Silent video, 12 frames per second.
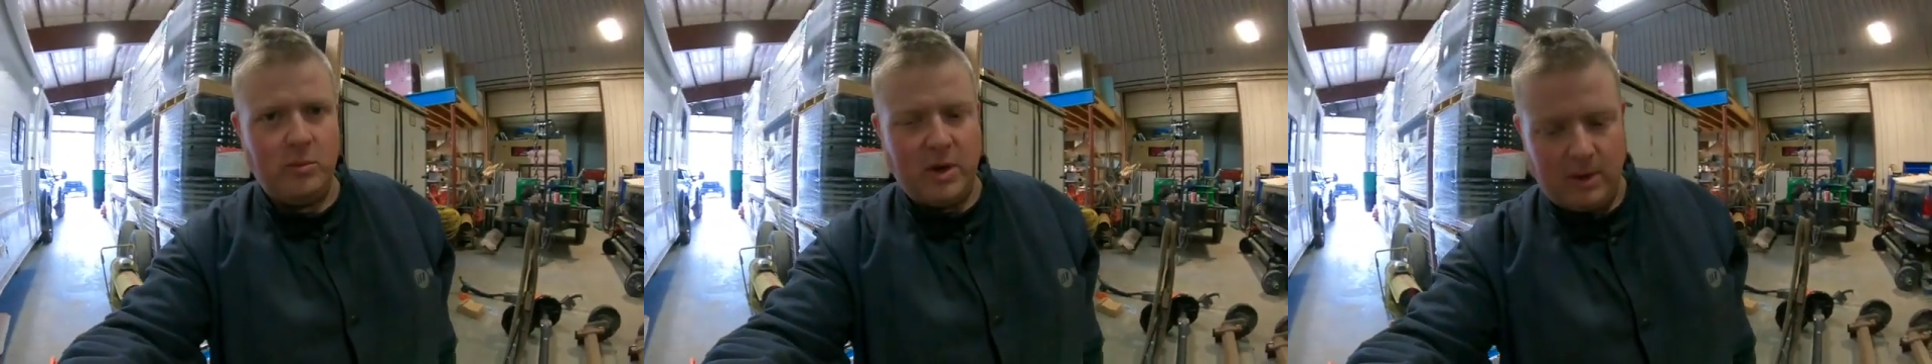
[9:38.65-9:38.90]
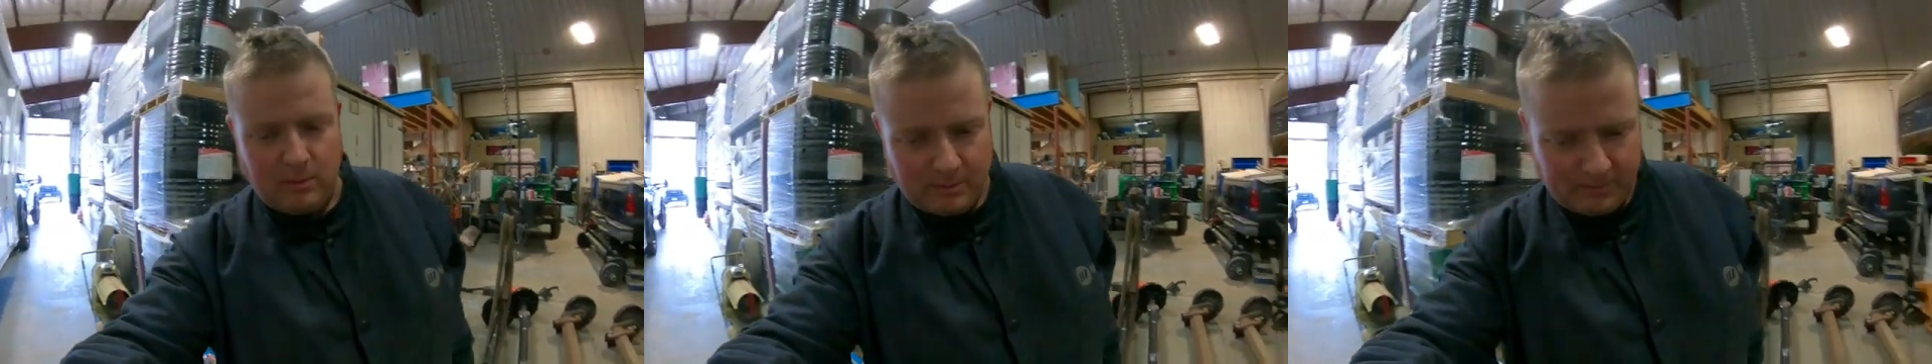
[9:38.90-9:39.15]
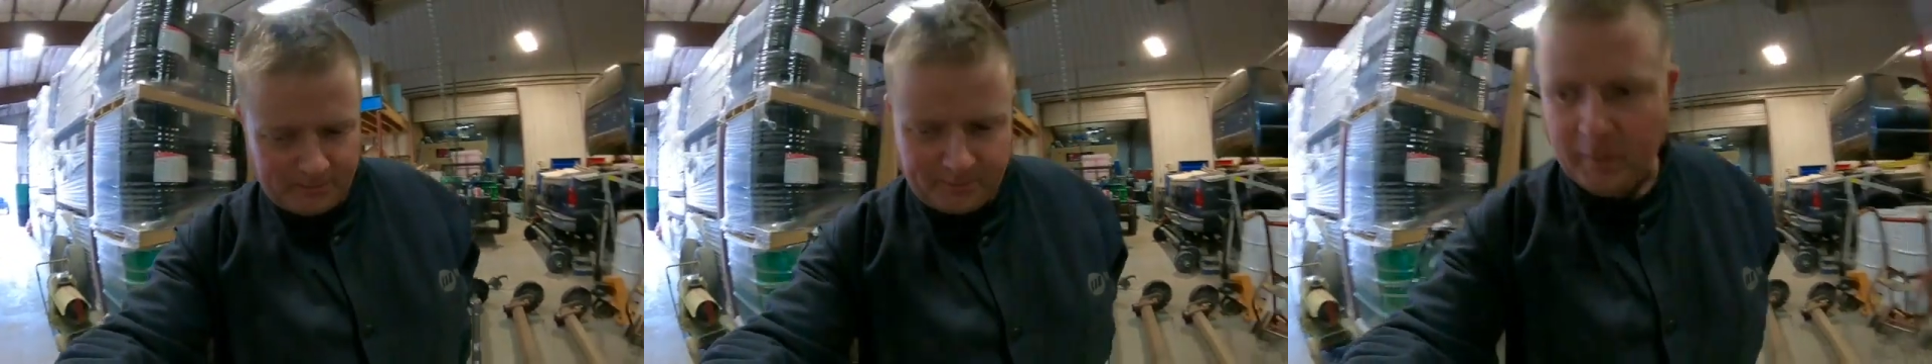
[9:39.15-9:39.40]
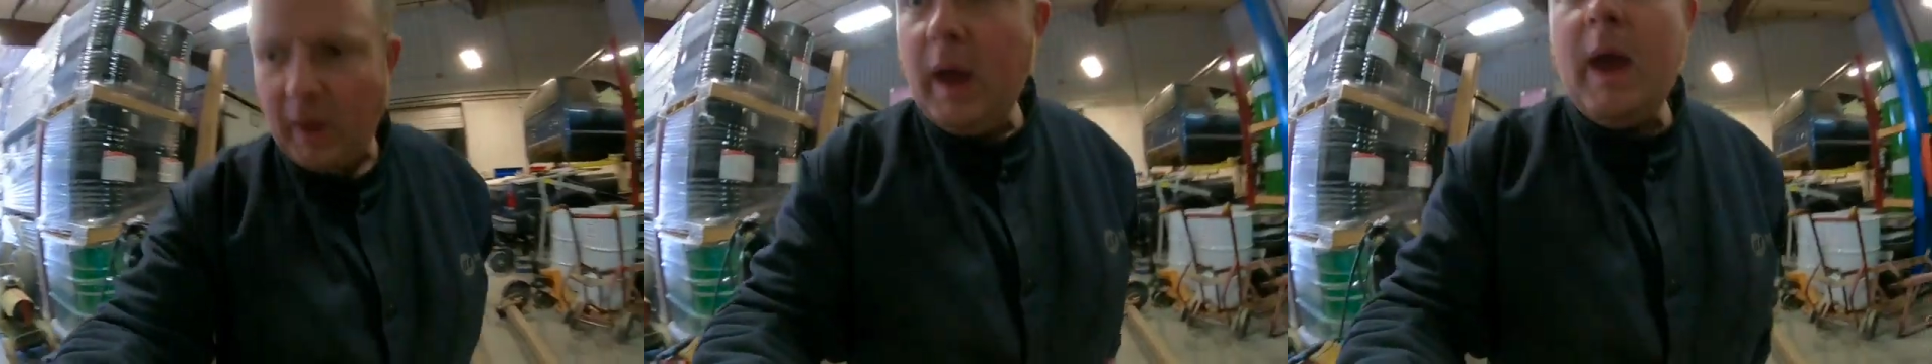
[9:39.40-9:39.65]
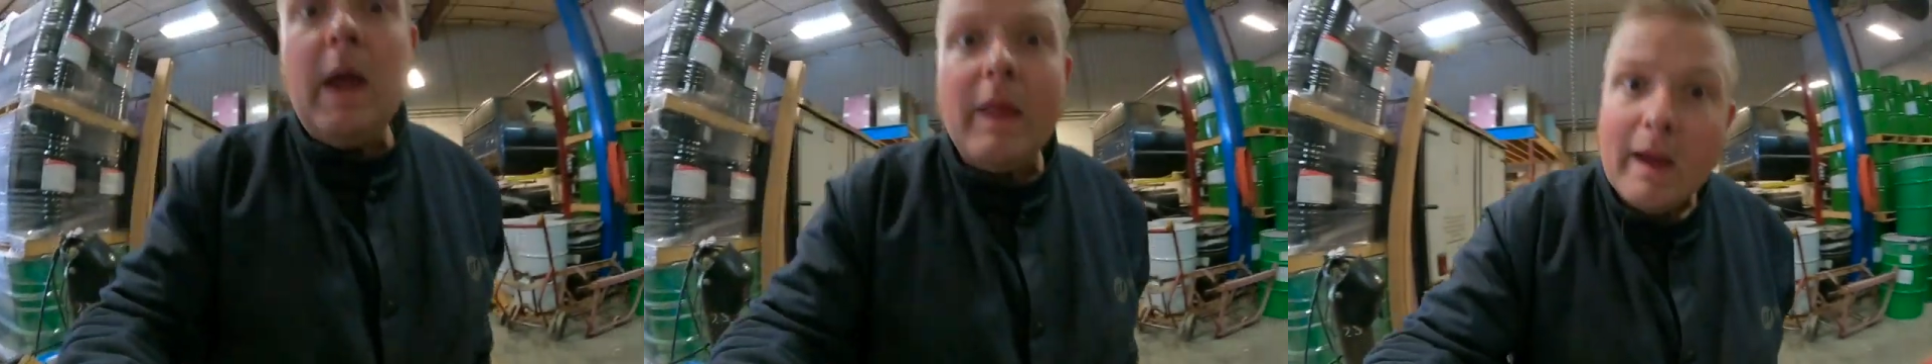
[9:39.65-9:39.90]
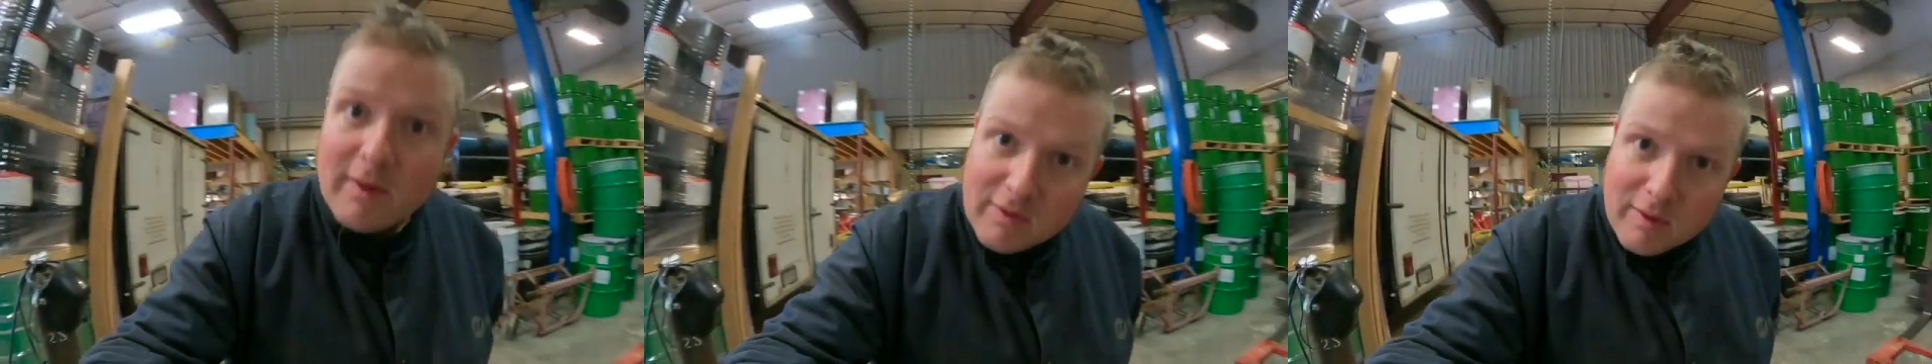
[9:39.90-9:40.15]
beam.
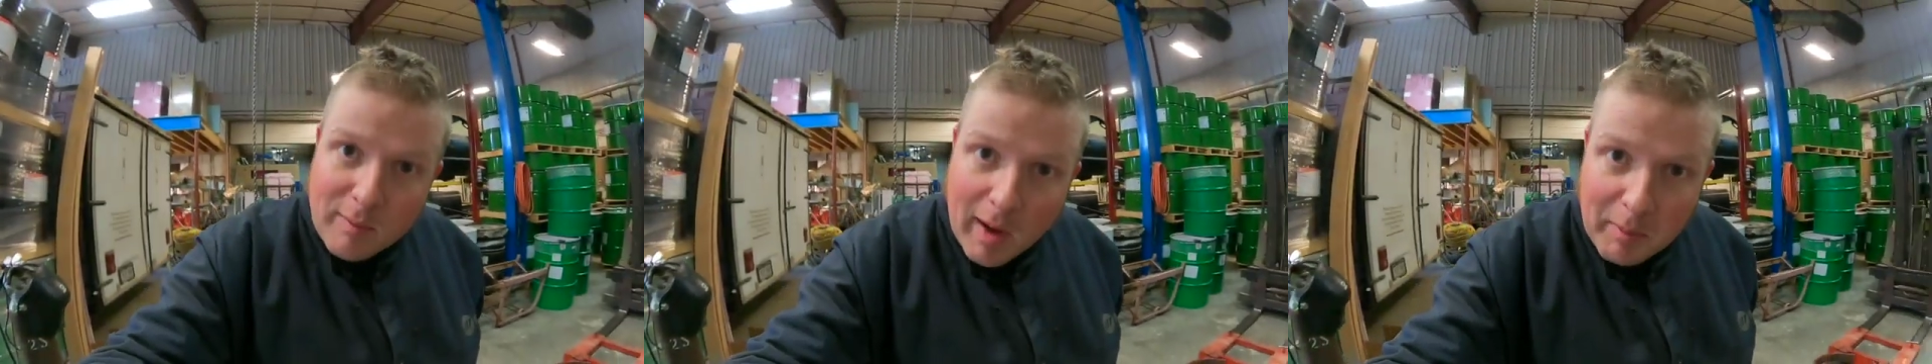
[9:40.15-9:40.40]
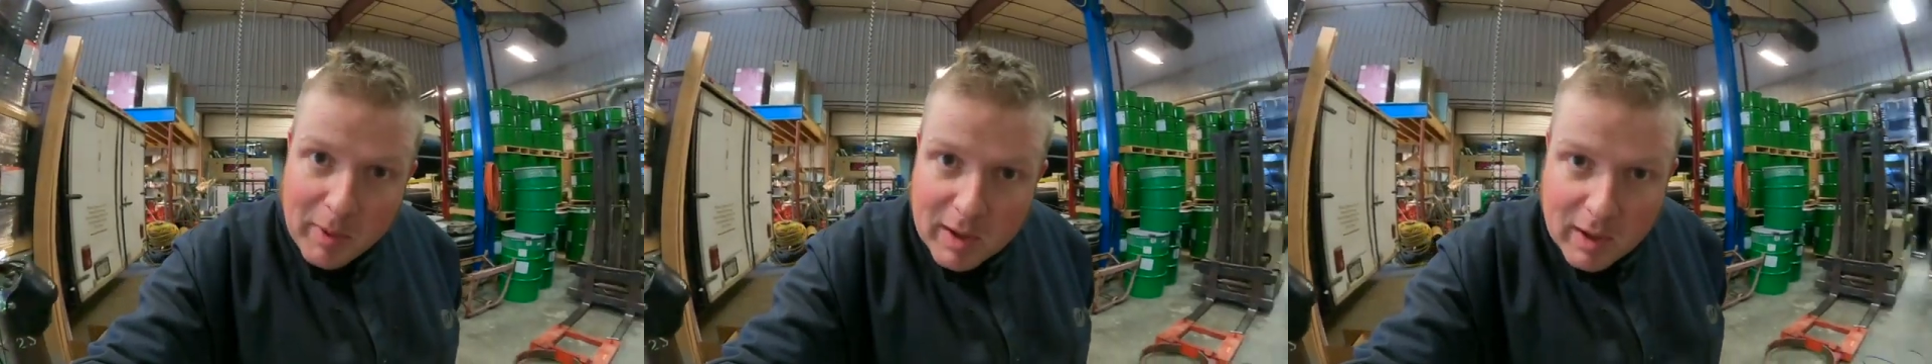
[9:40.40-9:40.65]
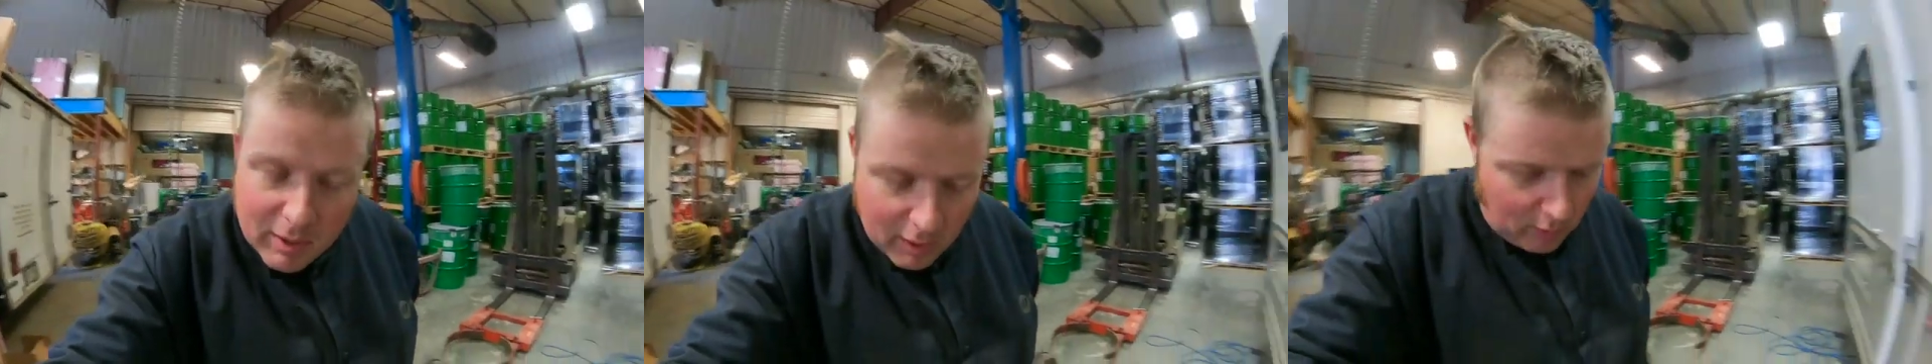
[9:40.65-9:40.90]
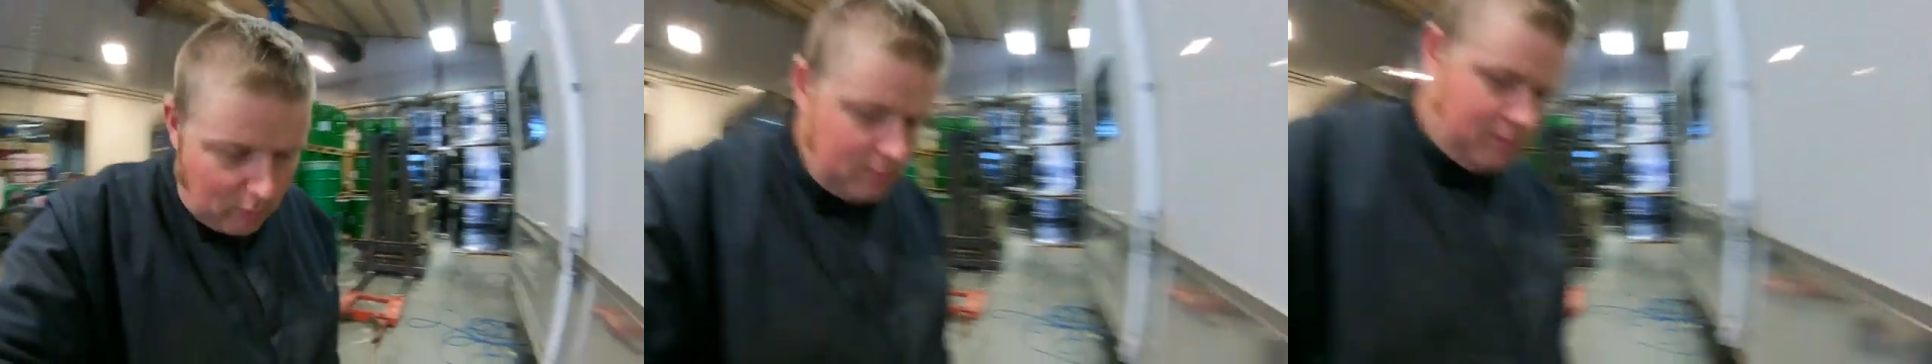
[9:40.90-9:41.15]
That's just my opinion though.